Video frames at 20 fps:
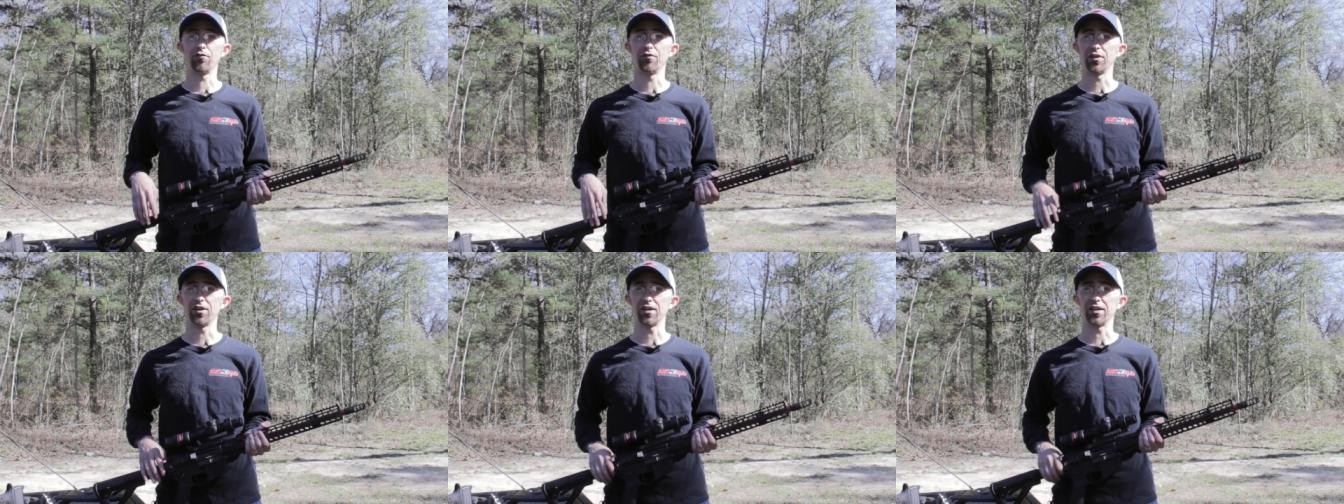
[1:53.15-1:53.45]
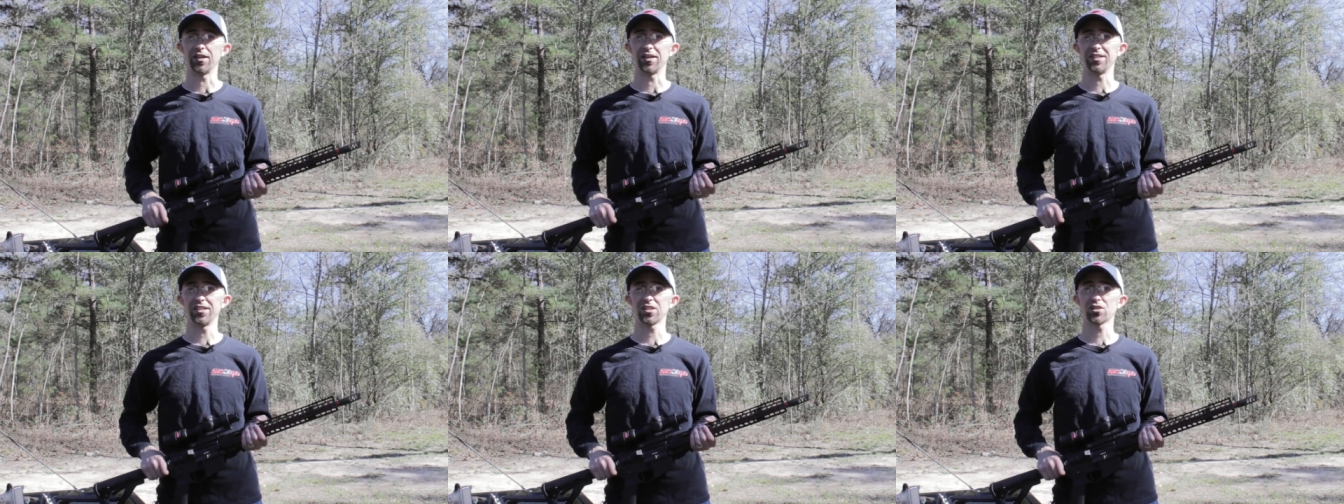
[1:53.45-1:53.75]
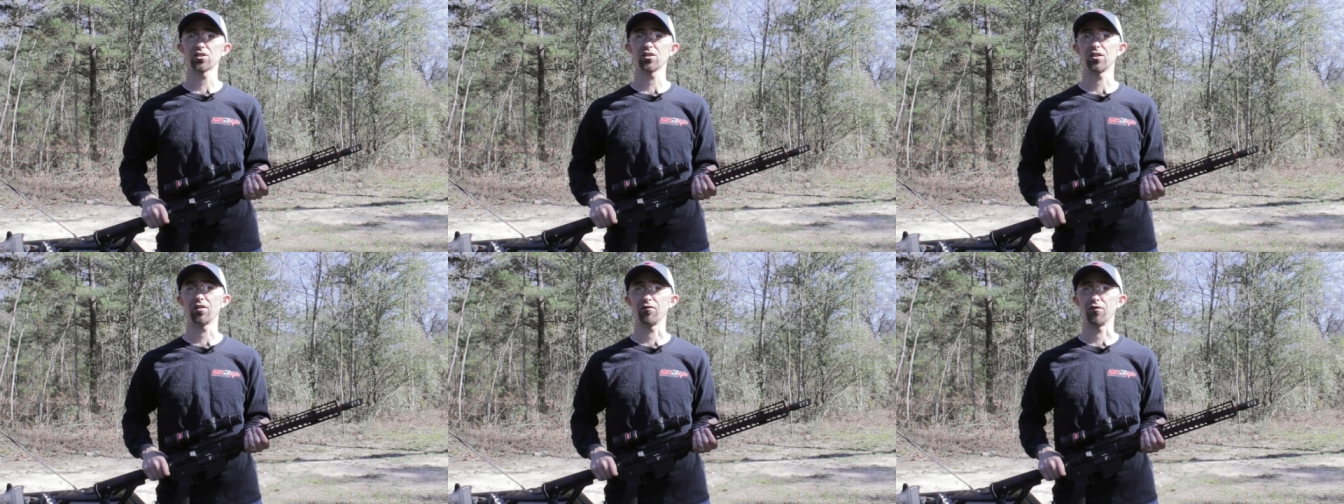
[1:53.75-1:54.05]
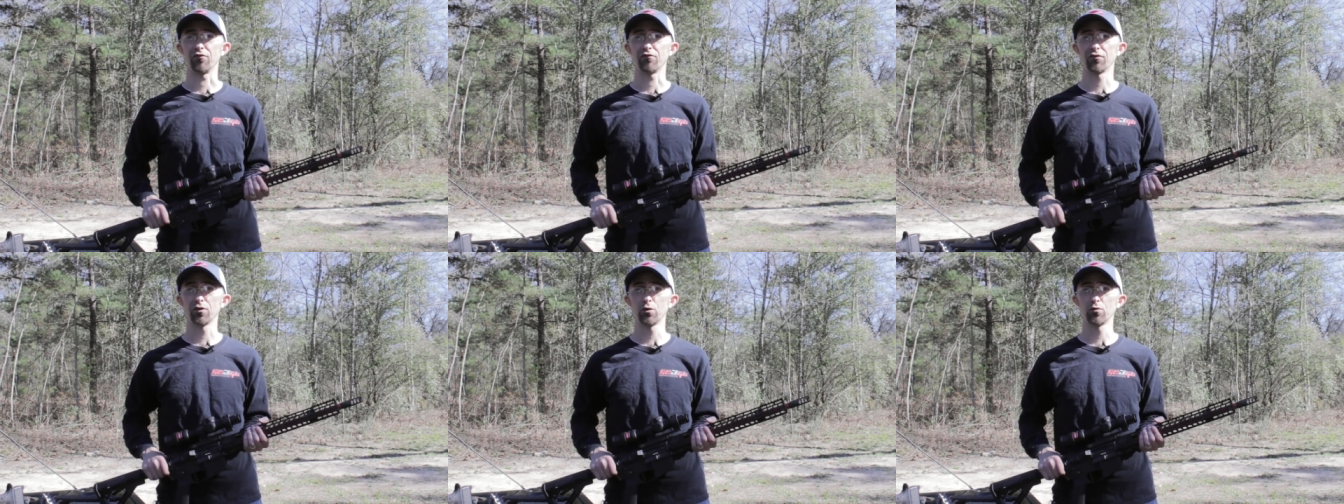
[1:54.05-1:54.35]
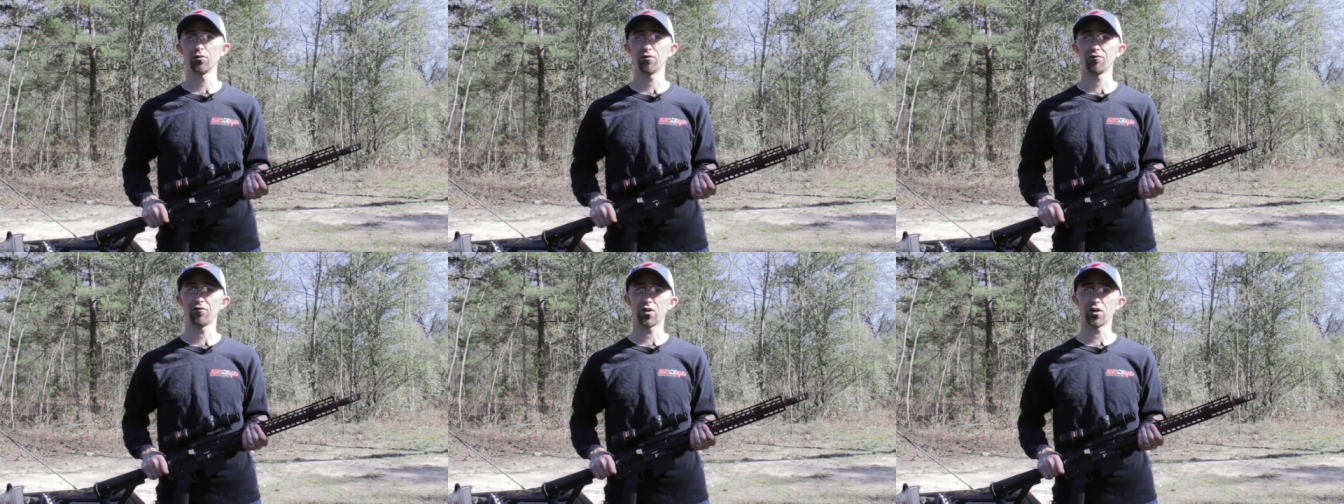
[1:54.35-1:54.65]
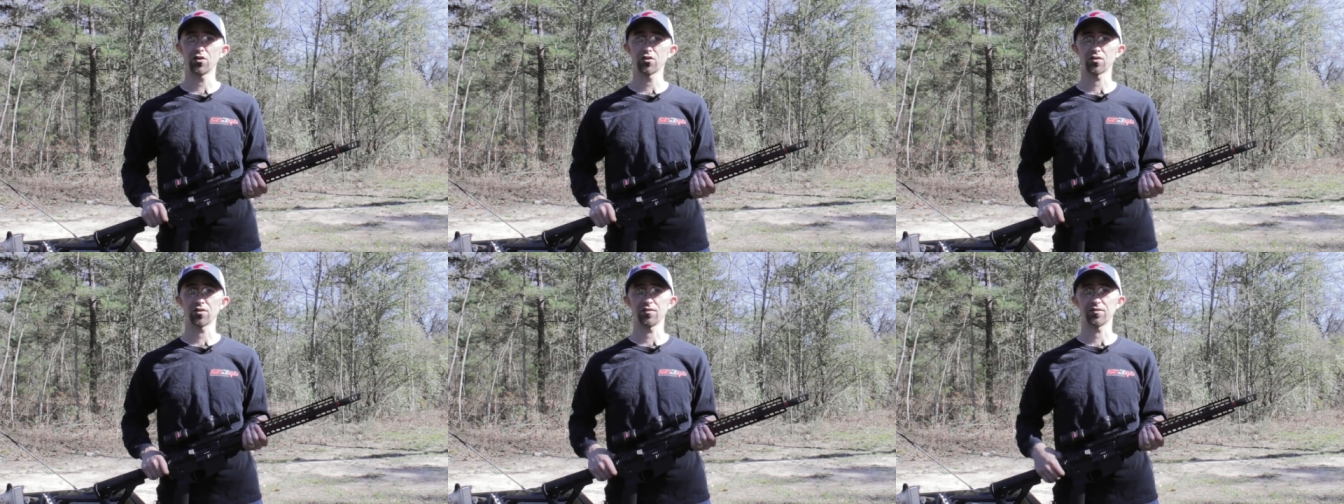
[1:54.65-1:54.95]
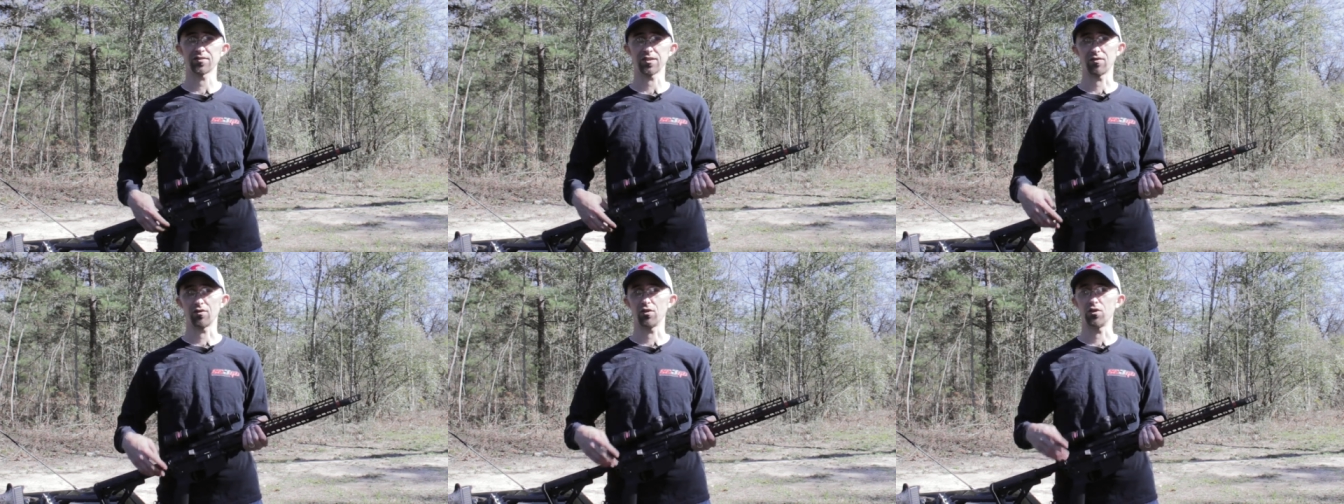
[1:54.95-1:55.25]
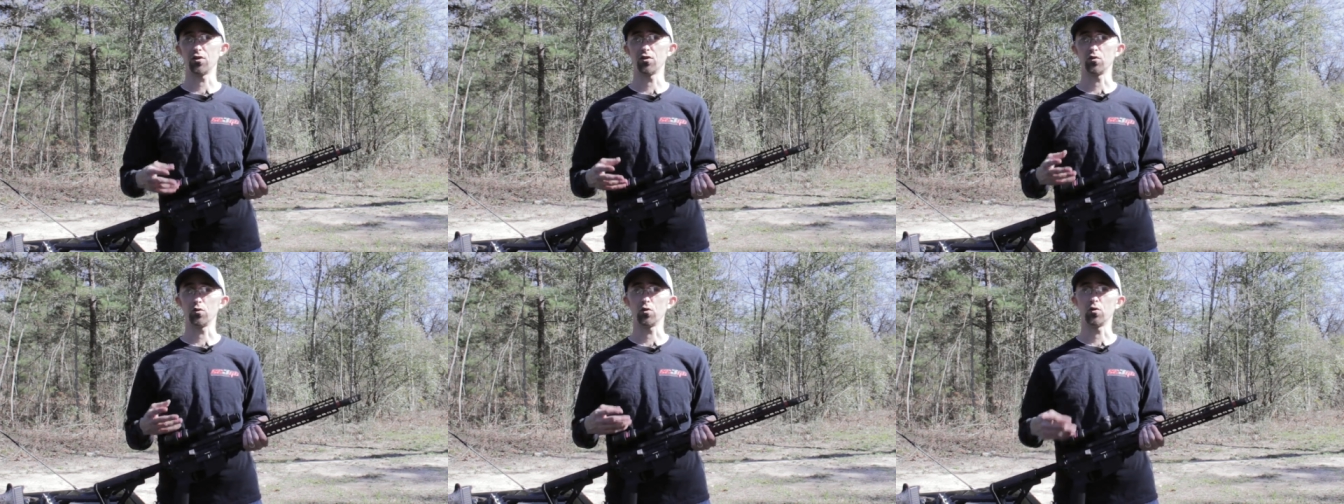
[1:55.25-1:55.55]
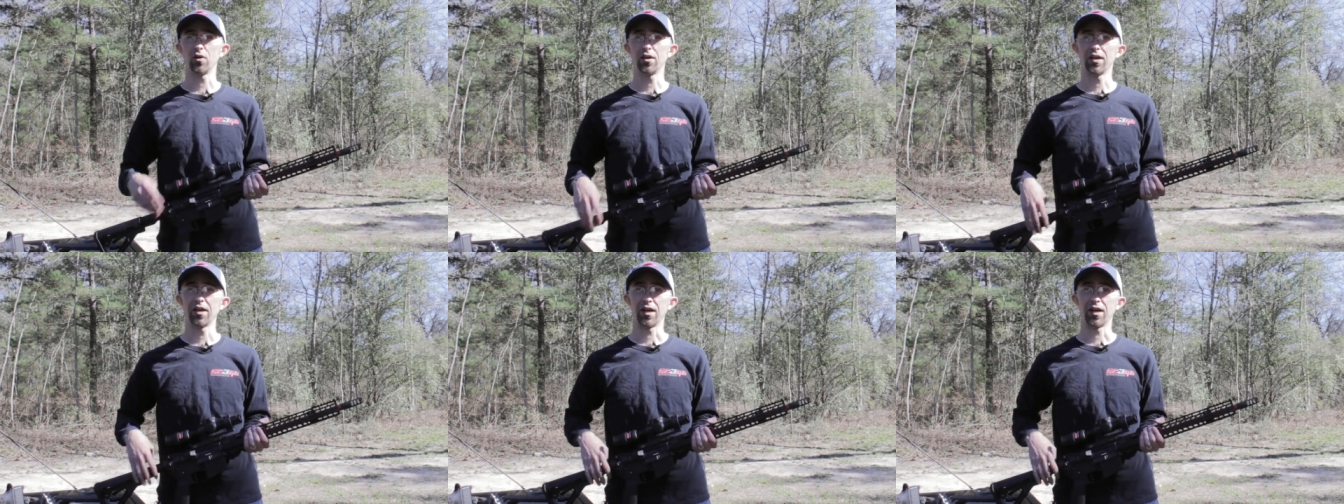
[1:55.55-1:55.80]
the addition of the fluted versions and the new